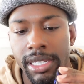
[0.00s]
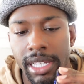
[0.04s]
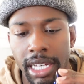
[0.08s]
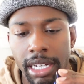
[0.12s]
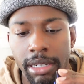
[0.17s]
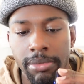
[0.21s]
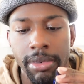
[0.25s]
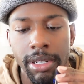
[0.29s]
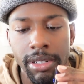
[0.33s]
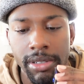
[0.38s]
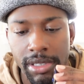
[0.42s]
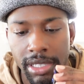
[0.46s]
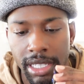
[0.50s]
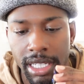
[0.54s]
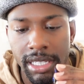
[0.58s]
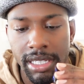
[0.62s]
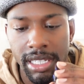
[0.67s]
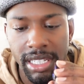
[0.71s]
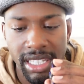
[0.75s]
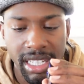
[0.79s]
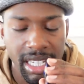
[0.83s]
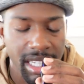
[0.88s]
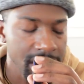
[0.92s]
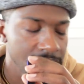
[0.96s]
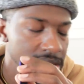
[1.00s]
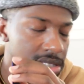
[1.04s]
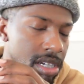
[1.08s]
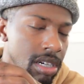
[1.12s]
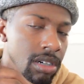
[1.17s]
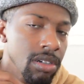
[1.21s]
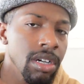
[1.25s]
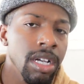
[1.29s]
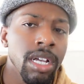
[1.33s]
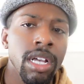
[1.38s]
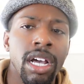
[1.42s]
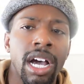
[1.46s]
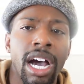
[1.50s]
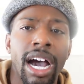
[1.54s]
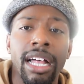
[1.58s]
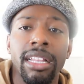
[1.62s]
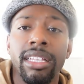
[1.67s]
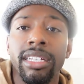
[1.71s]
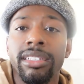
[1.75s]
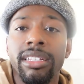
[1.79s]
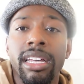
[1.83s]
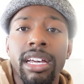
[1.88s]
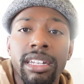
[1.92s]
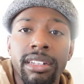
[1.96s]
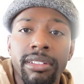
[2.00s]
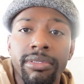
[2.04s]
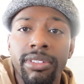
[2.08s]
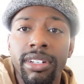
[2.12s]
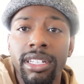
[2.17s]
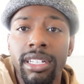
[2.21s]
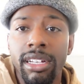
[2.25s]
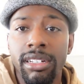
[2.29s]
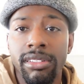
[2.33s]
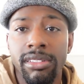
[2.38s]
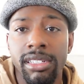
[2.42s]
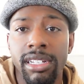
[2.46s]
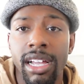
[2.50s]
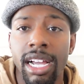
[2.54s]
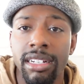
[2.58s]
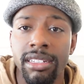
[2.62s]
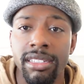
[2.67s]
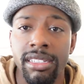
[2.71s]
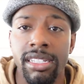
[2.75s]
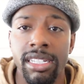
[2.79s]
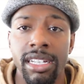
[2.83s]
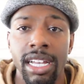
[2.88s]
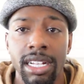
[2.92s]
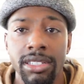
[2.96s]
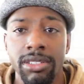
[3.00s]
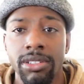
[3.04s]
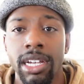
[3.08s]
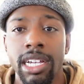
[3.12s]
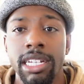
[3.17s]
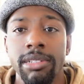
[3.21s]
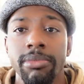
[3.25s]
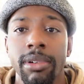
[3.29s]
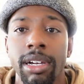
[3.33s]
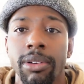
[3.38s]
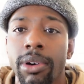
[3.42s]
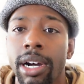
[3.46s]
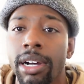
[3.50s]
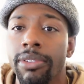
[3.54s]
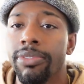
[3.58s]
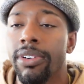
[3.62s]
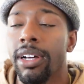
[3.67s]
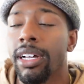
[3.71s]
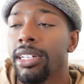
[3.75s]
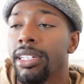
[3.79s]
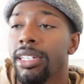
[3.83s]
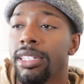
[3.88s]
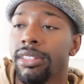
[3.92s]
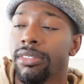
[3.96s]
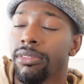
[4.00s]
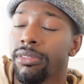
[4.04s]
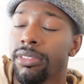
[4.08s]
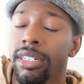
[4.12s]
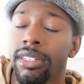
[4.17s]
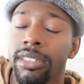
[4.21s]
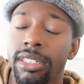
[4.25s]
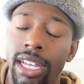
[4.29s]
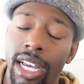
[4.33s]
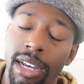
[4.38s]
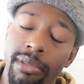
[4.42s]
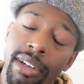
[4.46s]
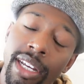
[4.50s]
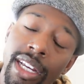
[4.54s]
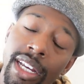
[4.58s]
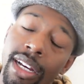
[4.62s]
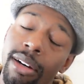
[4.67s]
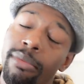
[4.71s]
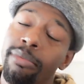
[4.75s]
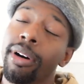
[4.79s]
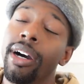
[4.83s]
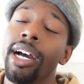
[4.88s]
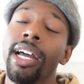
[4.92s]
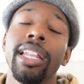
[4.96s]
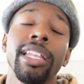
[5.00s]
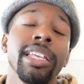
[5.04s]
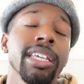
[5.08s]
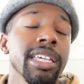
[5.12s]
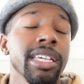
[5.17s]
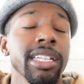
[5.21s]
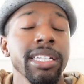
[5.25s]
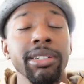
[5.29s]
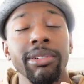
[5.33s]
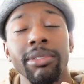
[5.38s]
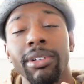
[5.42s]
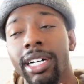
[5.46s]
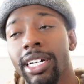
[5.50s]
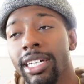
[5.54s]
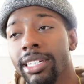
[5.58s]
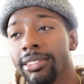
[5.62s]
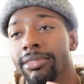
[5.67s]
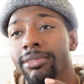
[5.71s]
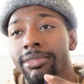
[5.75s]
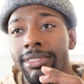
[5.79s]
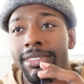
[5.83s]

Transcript: elbows, knees, and kicks. So I'll leave that in the video so y'all can see how trash my Wi-Fi is in real time. But anyway,